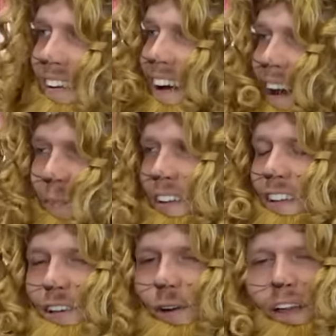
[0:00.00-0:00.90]
I really
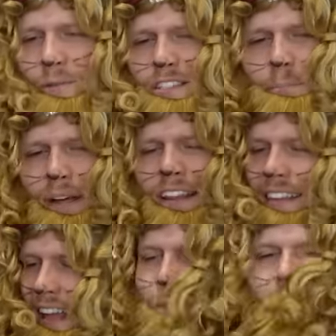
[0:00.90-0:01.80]
don't. It was, but
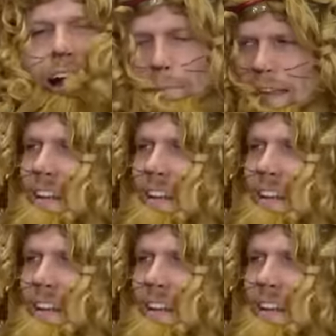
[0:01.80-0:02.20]
damn it, I mean